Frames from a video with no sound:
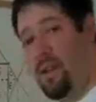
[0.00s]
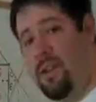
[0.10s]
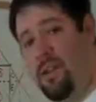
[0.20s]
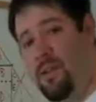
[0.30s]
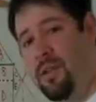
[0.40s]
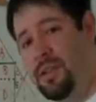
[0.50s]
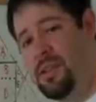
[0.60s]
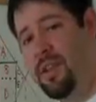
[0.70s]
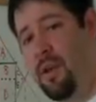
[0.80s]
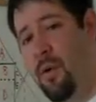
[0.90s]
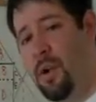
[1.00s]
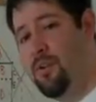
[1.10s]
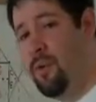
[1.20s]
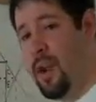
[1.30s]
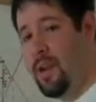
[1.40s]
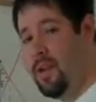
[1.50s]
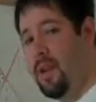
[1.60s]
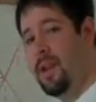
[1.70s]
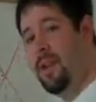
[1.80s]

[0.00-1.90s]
there are units that go untraded,